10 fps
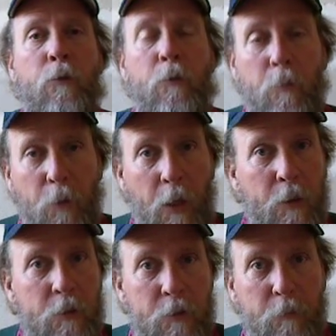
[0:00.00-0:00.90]
through the
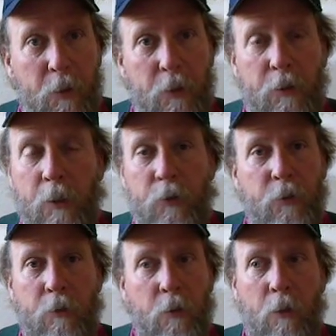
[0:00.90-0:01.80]
practice of
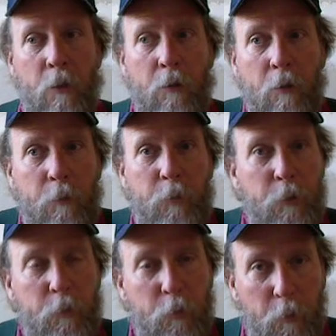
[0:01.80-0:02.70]
meditation, they're not
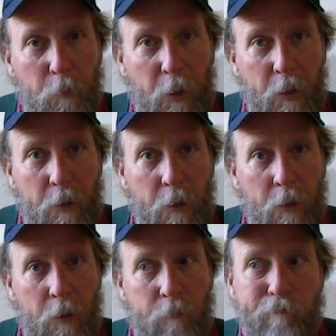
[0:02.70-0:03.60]
people who are
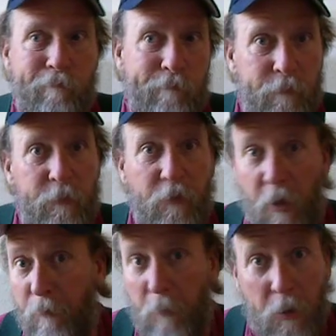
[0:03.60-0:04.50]
meditating
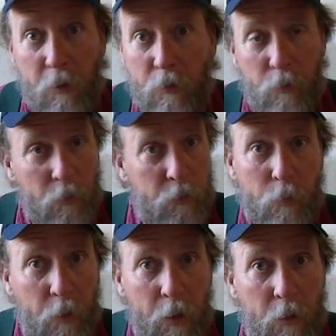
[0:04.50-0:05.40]
5 minutes once
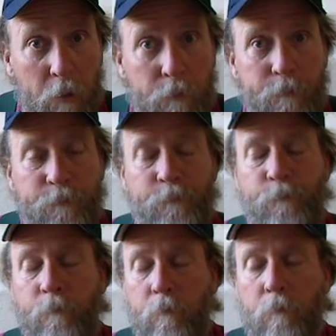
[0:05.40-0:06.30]
a week.
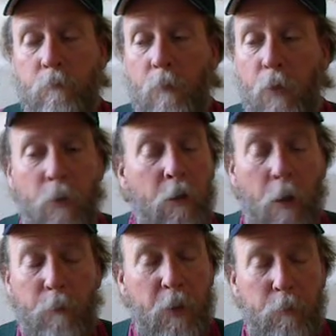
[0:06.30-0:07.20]
They're
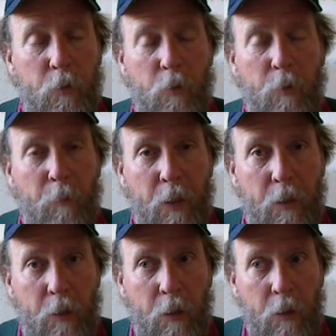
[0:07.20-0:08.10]
not people who are
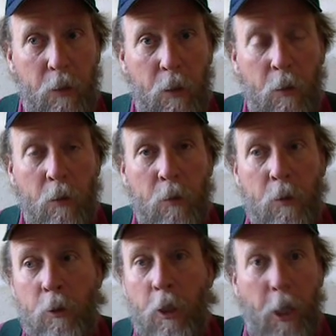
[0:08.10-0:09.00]
meditating
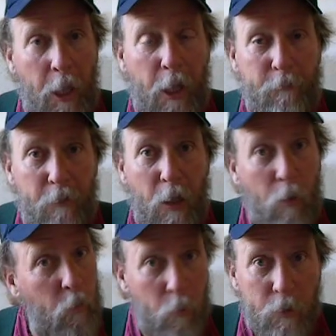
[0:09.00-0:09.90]
a half an
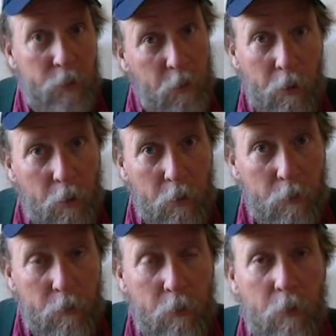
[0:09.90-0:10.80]
hour once a year.
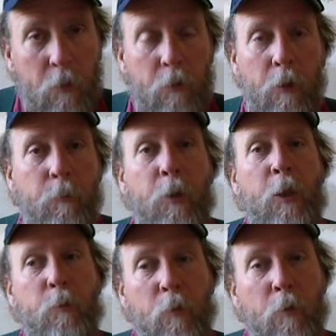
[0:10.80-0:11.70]
They're
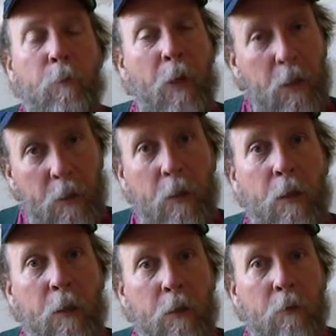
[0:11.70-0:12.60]
people who are
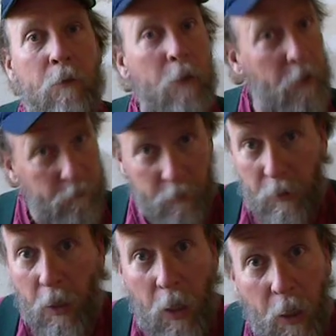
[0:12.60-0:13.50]
meditating every
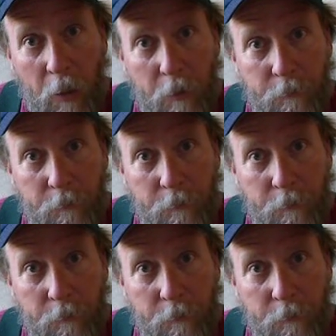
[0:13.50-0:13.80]
day.